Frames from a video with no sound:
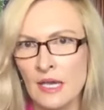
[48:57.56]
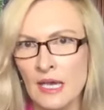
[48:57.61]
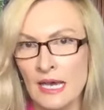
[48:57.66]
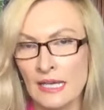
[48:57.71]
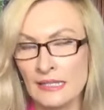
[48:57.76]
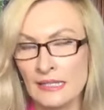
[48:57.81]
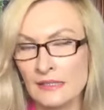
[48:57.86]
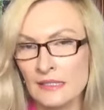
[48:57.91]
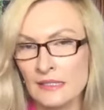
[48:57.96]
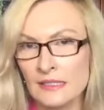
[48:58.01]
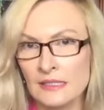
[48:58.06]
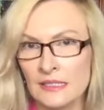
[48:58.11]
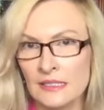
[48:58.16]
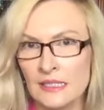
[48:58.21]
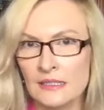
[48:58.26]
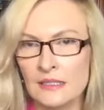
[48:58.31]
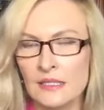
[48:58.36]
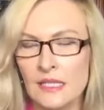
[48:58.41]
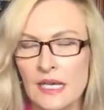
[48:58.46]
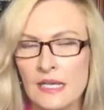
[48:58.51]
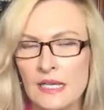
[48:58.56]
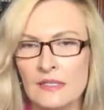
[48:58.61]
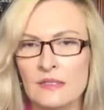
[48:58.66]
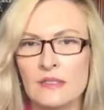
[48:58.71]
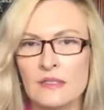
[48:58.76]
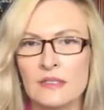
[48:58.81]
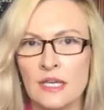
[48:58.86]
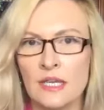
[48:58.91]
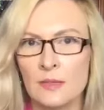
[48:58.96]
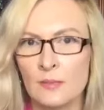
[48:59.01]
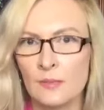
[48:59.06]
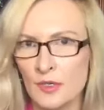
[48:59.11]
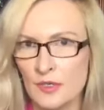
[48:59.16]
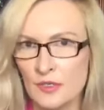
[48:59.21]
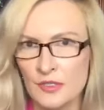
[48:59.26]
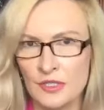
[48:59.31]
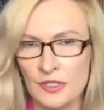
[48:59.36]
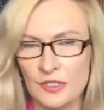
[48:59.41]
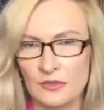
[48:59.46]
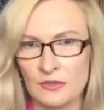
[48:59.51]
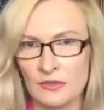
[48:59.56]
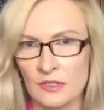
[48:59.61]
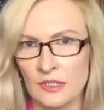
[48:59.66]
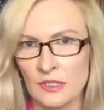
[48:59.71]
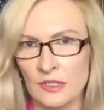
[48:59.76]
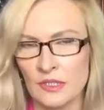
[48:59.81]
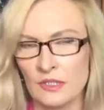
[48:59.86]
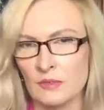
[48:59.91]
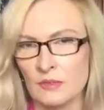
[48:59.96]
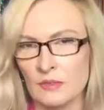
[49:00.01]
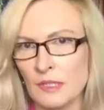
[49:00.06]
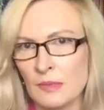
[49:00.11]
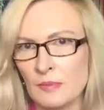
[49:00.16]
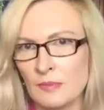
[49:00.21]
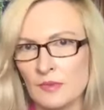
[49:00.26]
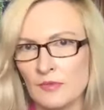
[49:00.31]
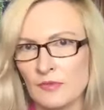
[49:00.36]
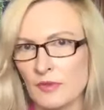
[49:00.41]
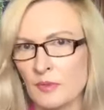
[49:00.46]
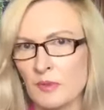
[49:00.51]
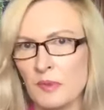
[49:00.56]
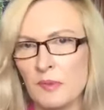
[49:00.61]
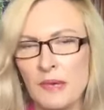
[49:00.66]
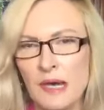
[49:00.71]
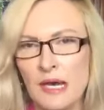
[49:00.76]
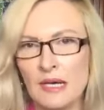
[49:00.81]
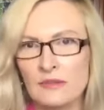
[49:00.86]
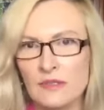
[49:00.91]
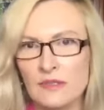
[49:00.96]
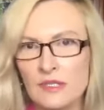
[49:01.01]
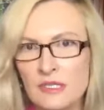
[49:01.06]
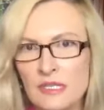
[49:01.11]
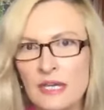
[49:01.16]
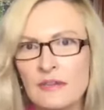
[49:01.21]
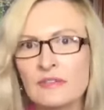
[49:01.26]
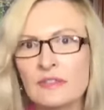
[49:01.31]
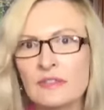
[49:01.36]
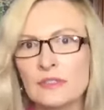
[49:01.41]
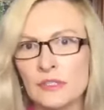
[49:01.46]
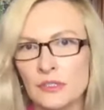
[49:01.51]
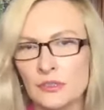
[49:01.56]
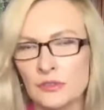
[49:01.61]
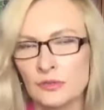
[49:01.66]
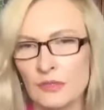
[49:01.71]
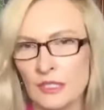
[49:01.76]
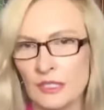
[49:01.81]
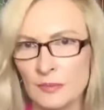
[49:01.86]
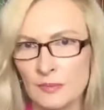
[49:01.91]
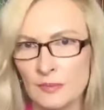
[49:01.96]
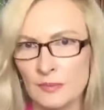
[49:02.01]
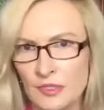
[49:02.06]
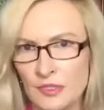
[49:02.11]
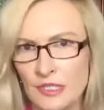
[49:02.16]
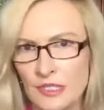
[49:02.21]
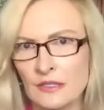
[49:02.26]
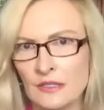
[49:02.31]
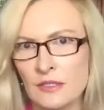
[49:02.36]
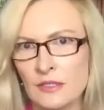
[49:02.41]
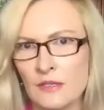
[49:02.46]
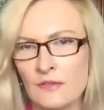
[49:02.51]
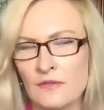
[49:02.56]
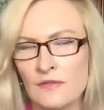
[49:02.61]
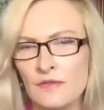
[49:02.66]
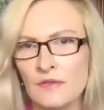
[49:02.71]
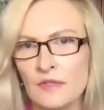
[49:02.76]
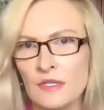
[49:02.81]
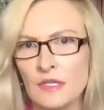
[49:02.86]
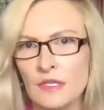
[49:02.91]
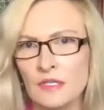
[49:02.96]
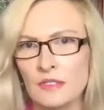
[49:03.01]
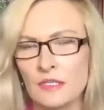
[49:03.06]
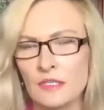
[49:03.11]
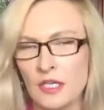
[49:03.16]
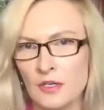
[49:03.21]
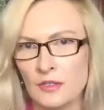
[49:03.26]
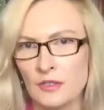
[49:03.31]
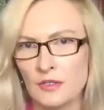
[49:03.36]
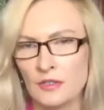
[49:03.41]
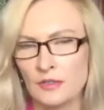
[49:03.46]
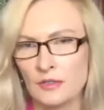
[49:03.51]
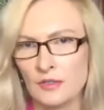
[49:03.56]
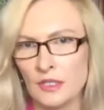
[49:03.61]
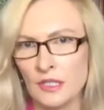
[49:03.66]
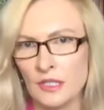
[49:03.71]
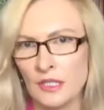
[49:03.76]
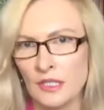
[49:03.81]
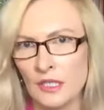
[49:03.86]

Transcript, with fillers: ethnically cleansed and persecuted people from about 70 to 80 percent of the territory